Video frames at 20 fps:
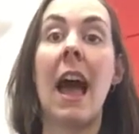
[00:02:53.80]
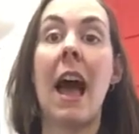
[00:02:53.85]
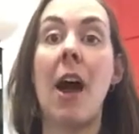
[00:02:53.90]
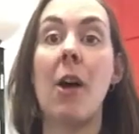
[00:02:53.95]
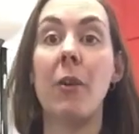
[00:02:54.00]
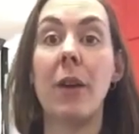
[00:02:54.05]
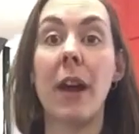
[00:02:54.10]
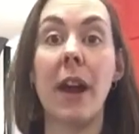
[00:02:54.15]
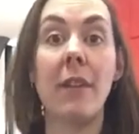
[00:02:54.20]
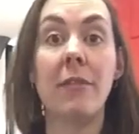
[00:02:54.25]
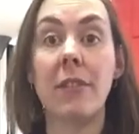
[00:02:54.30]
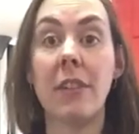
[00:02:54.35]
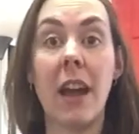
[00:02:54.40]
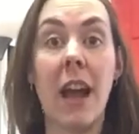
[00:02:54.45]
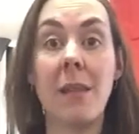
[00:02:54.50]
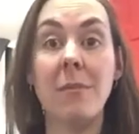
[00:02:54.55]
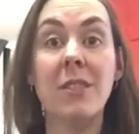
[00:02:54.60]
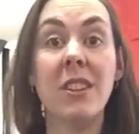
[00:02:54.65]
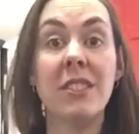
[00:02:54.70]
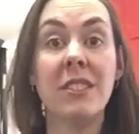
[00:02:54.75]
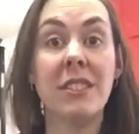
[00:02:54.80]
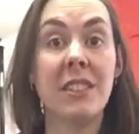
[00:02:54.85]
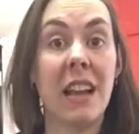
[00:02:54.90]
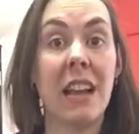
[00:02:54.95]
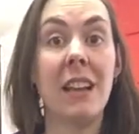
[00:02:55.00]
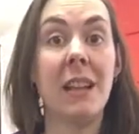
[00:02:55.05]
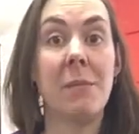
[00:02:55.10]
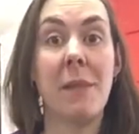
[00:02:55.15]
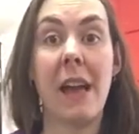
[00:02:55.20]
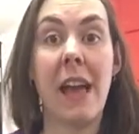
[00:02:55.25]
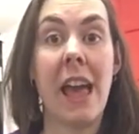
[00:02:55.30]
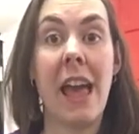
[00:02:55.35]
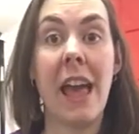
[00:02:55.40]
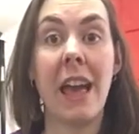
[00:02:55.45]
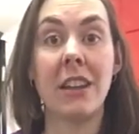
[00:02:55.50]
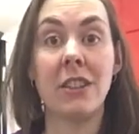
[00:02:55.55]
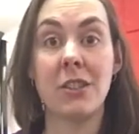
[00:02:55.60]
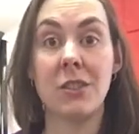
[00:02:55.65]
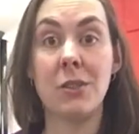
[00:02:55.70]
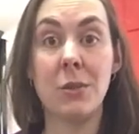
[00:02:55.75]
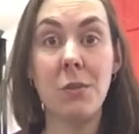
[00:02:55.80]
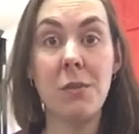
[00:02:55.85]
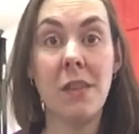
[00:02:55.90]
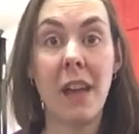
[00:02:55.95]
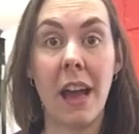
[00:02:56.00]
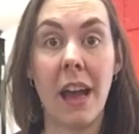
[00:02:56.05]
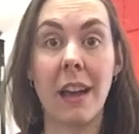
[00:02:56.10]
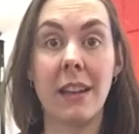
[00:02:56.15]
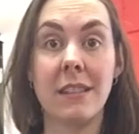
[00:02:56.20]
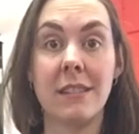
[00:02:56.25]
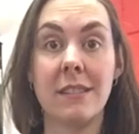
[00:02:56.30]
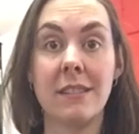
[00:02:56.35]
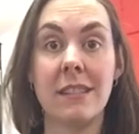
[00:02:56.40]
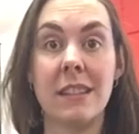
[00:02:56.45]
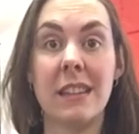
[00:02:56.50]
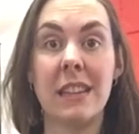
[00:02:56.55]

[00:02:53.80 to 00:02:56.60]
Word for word: However, I'm not telling my hand to do that.